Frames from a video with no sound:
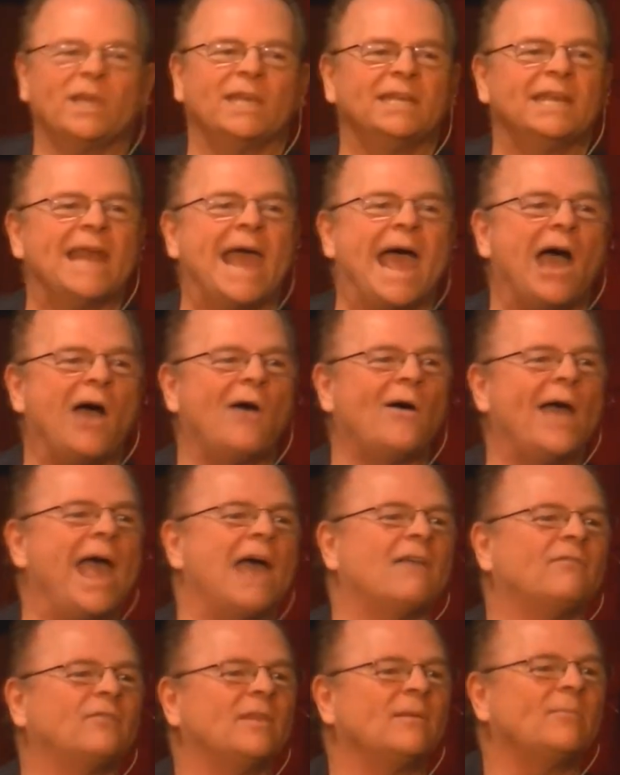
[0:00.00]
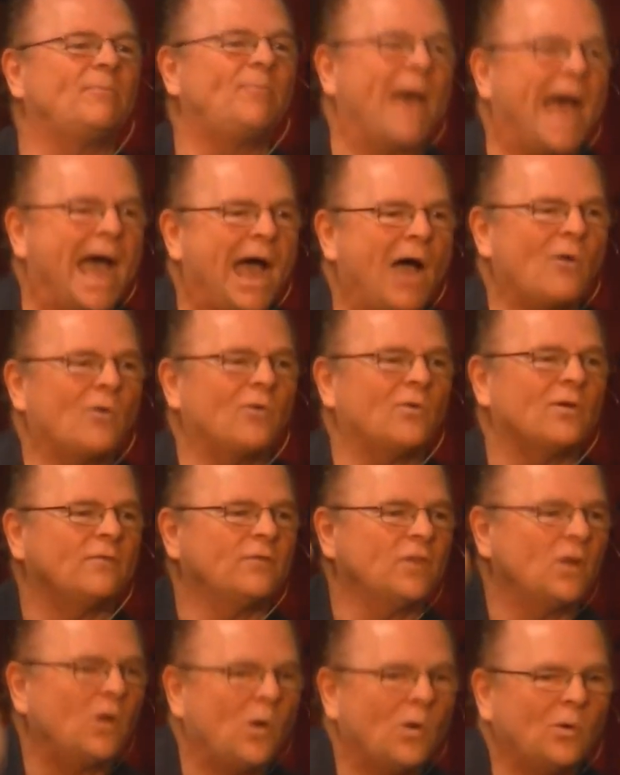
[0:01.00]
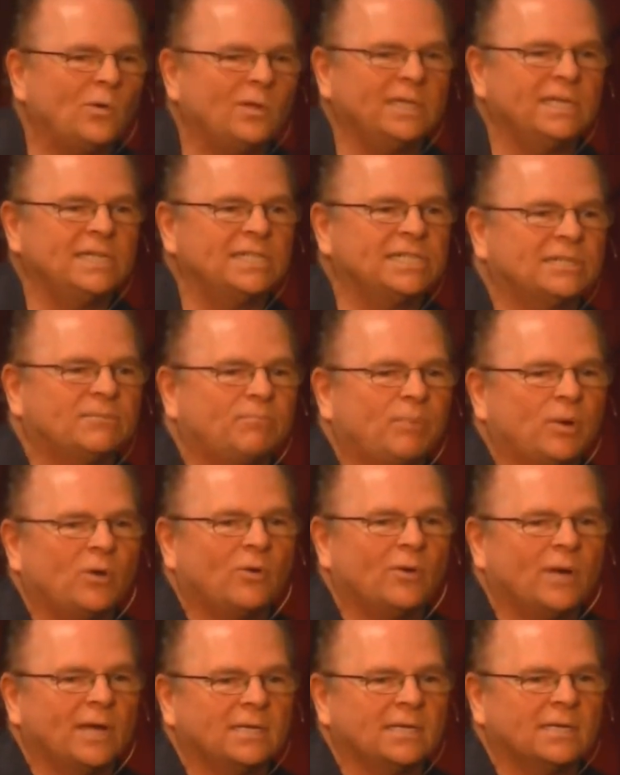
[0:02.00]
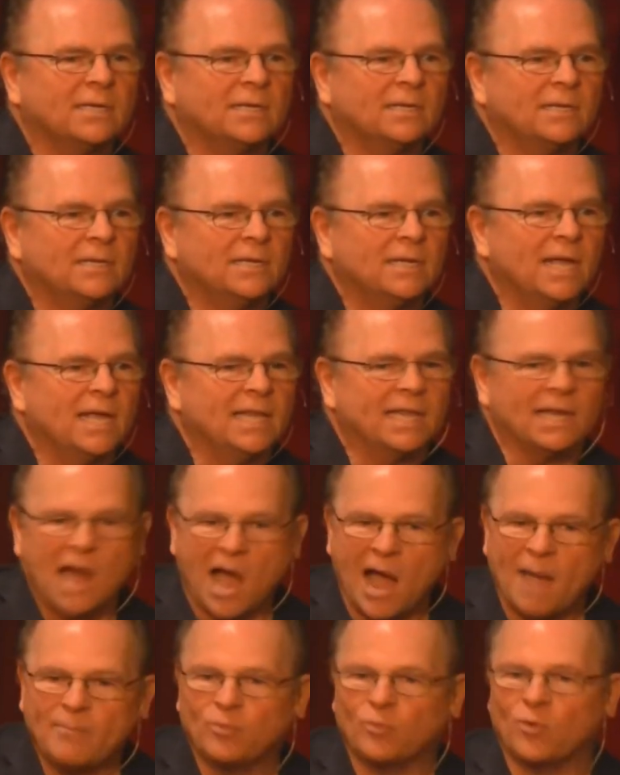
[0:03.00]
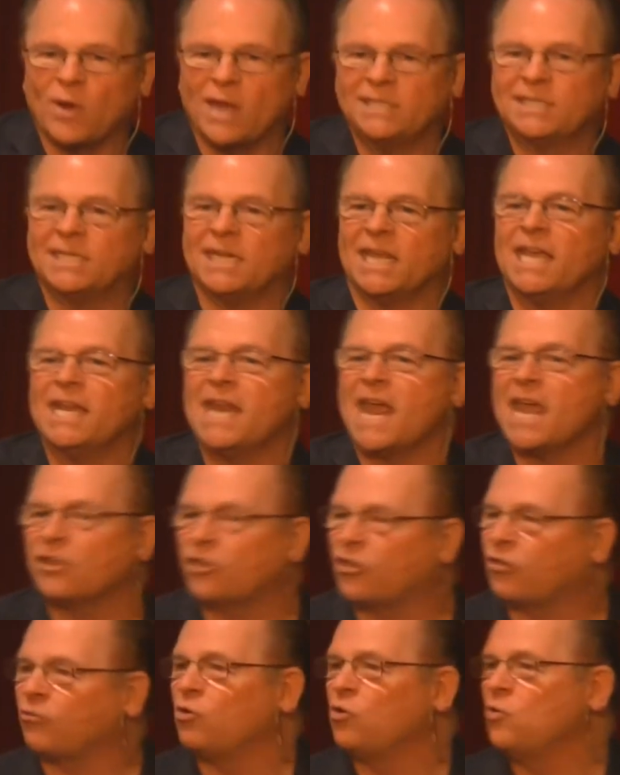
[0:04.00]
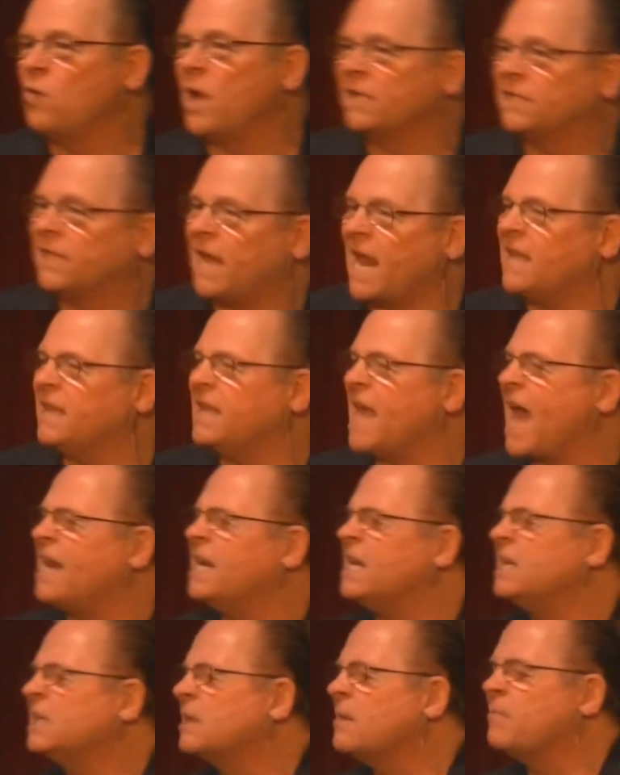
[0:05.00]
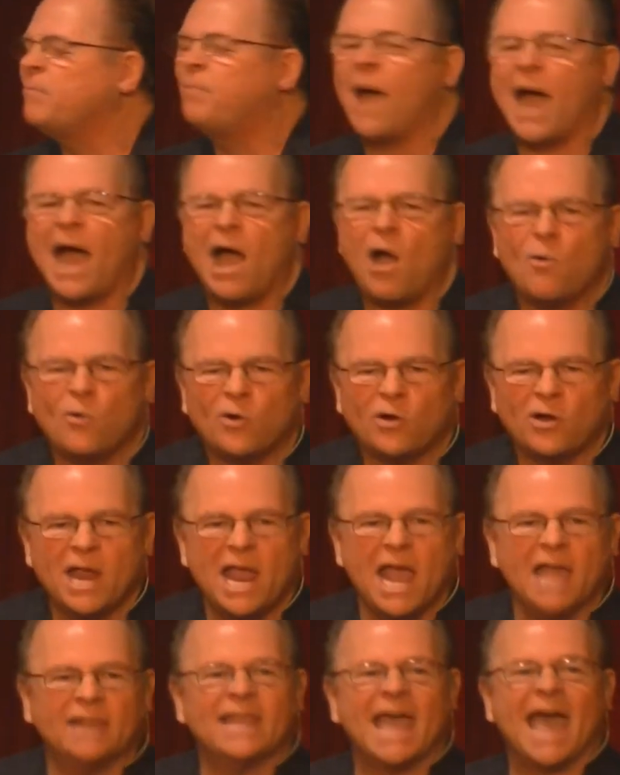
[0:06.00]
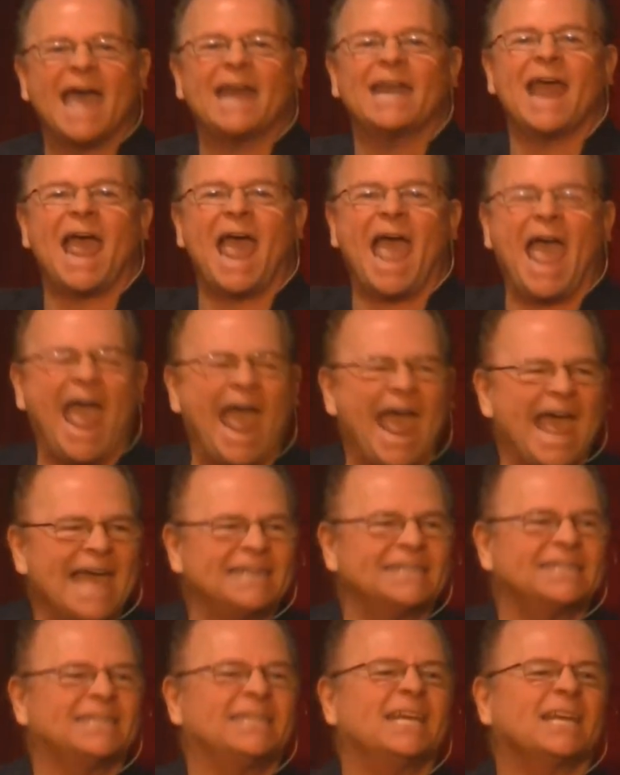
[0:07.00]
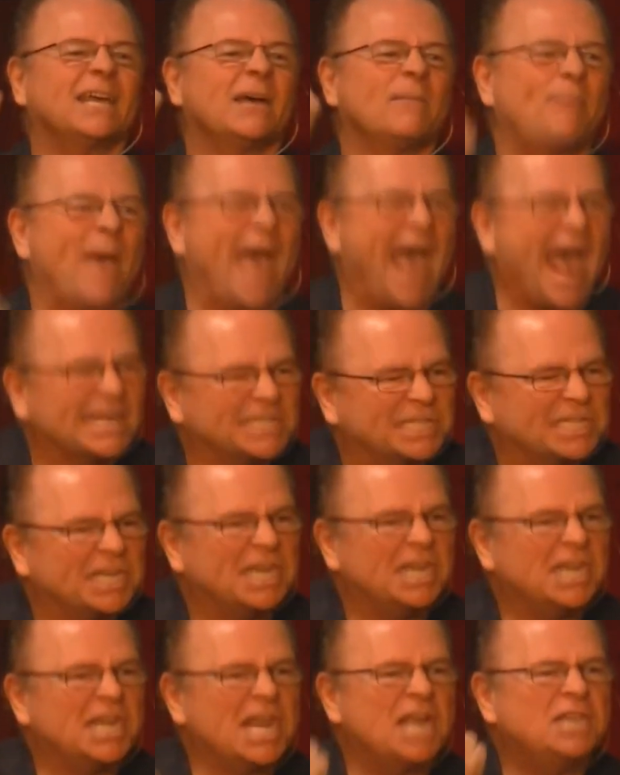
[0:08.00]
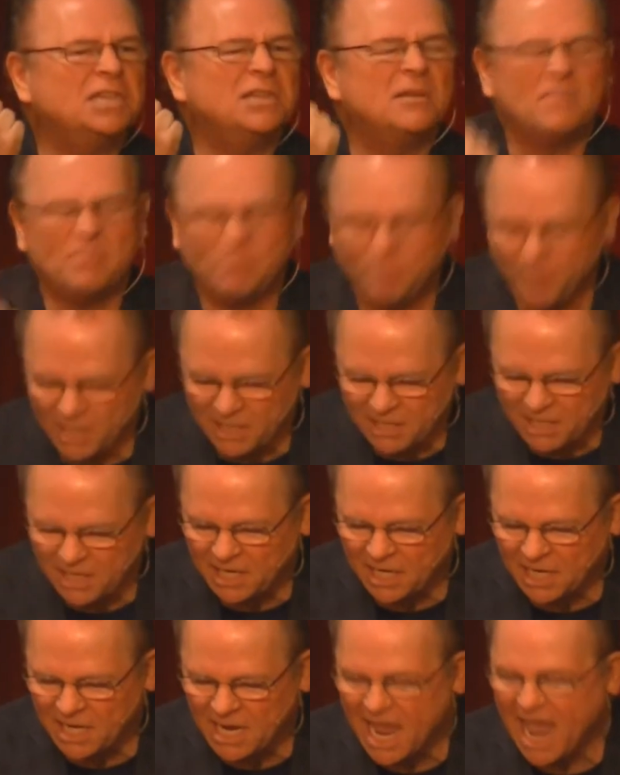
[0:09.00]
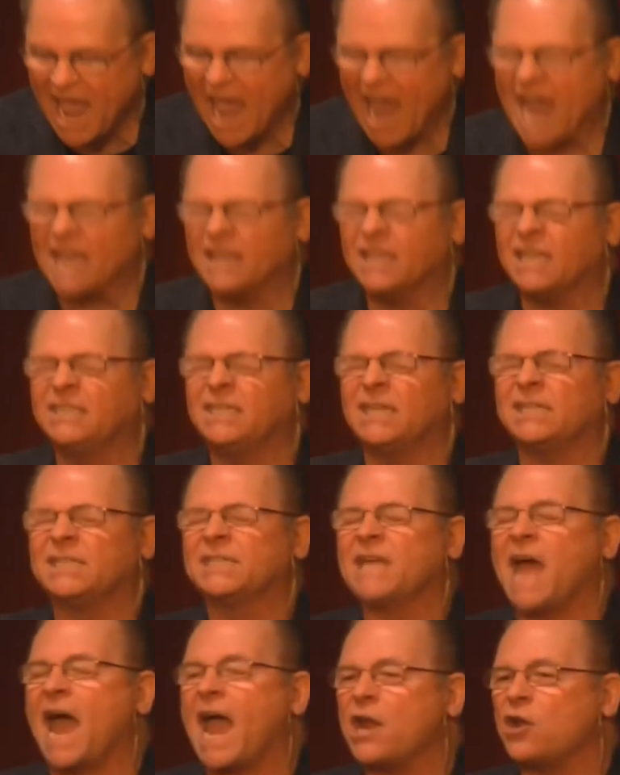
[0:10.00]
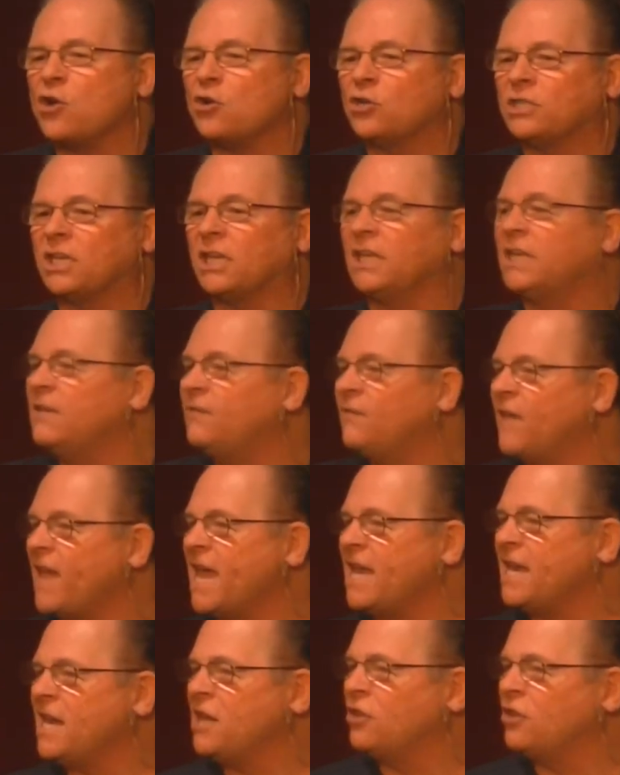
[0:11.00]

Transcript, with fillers: we now have the power of the Holy Spirit that operates in and through us, and that is a power that has the capacity and the ability and the desire to live in